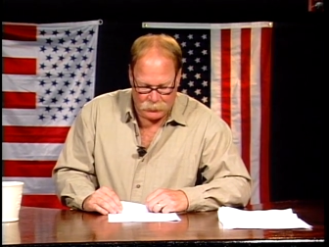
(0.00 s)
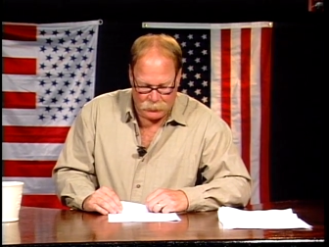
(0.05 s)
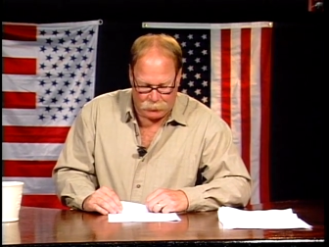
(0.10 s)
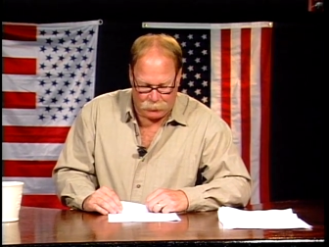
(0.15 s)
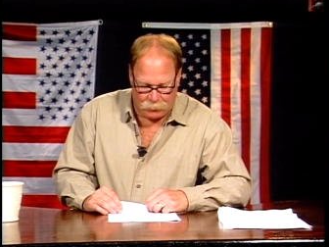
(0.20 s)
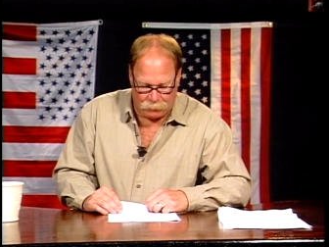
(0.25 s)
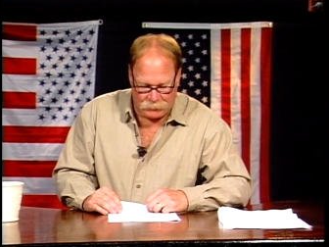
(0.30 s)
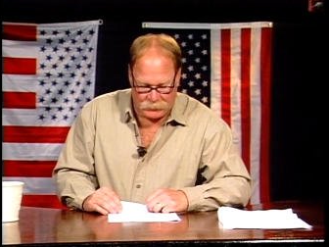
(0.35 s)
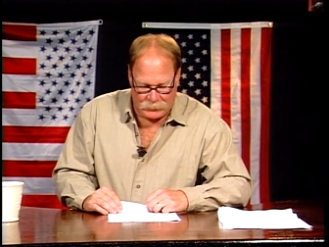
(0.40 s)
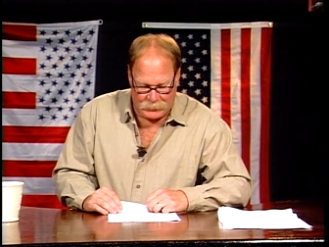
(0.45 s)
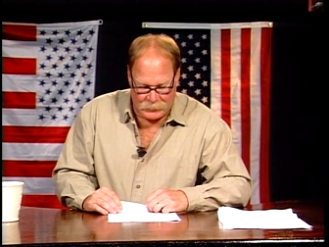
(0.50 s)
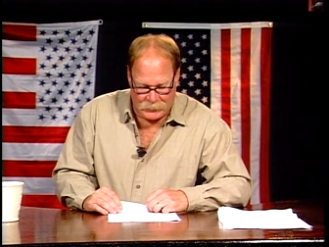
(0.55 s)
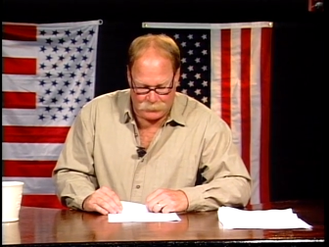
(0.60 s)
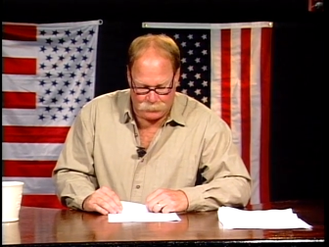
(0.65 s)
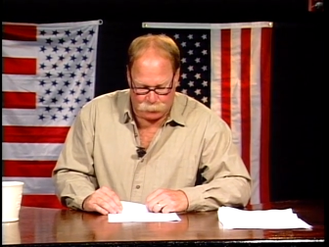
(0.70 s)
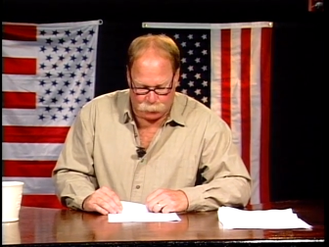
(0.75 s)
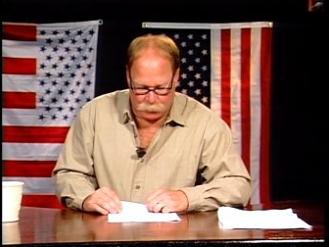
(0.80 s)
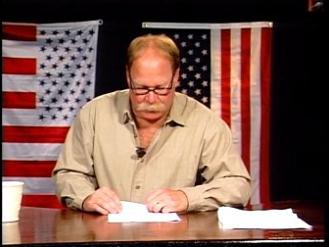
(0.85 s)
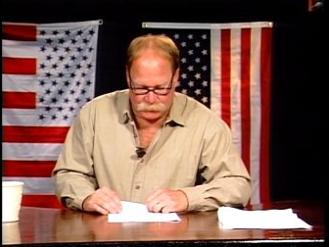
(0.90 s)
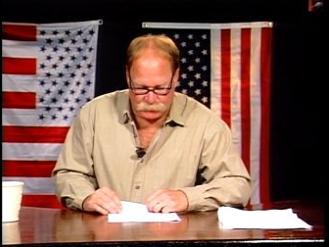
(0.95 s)
Of the
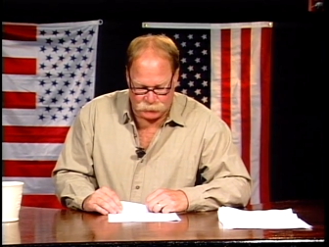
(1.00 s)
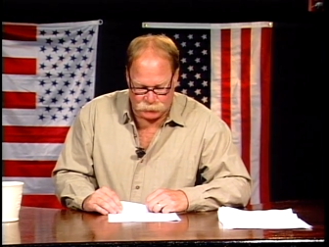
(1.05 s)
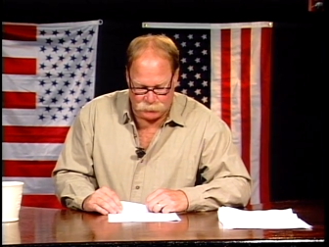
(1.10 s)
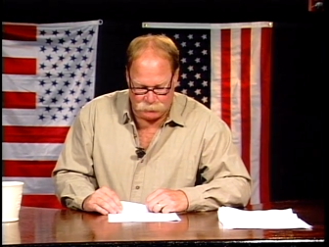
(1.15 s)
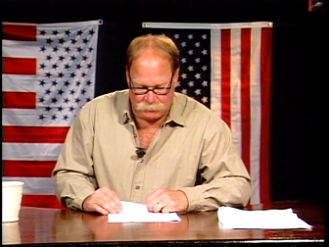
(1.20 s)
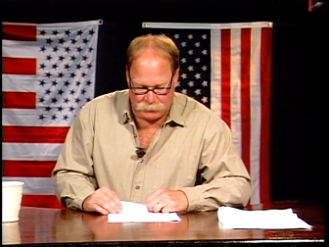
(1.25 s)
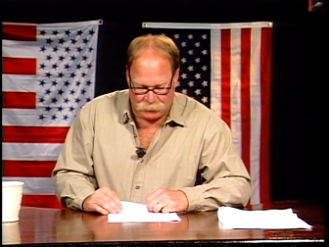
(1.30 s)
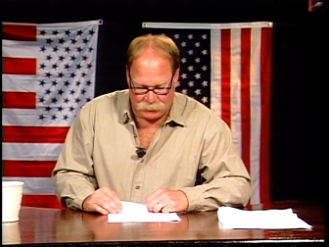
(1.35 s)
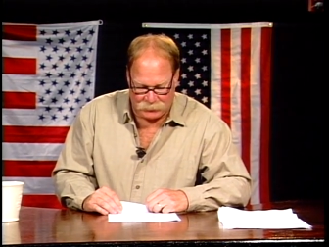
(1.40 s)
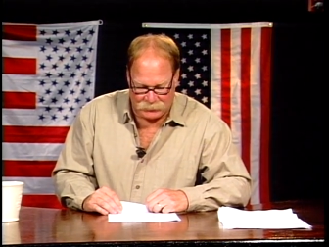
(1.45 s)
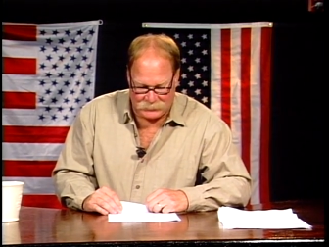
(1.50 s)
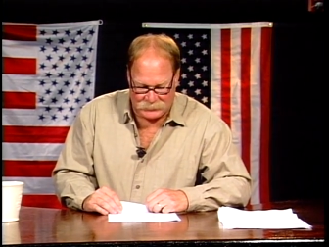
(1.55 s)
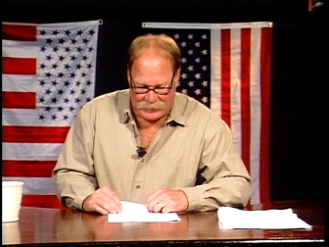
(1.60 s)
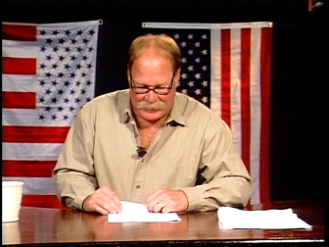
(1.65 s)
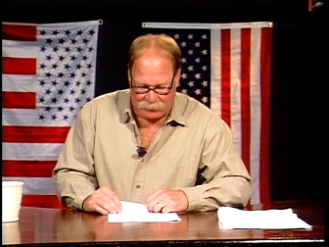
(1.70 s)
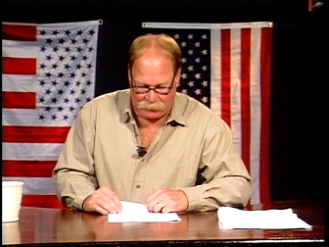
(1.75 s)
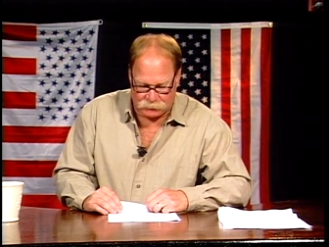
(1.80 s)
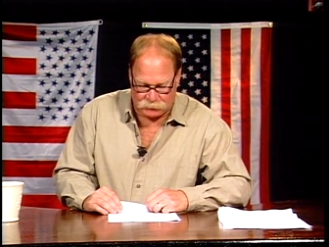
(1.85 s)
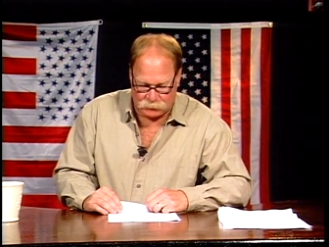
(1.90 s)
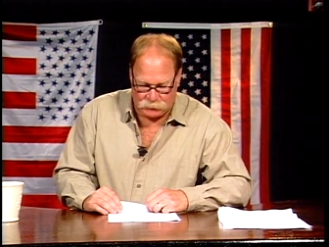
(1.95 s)
$8.2 billion
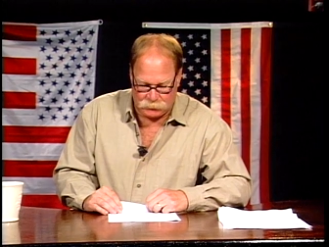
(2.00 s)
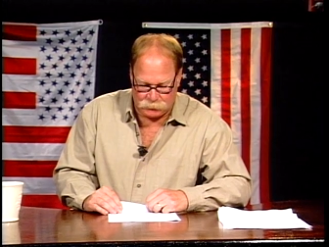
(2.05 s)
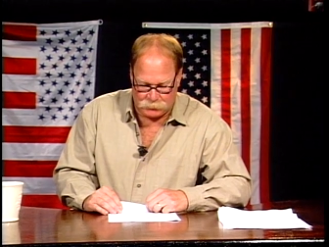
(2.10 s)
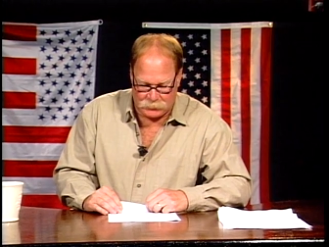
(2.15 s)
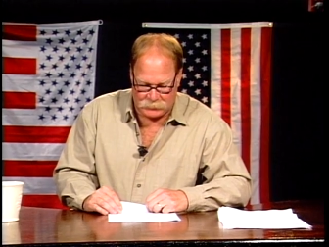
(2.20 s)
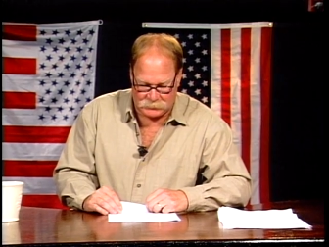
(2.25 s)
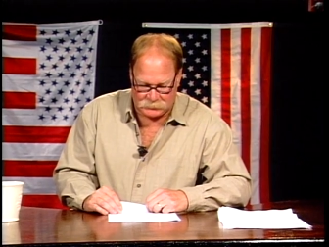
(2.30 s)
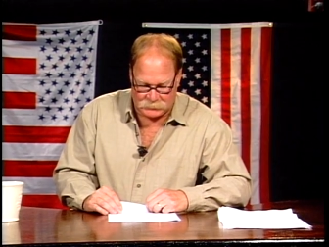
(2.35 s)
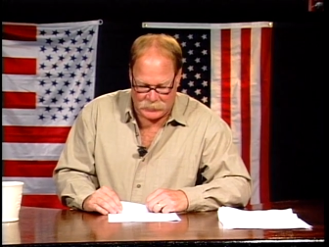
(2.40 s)
in U.S.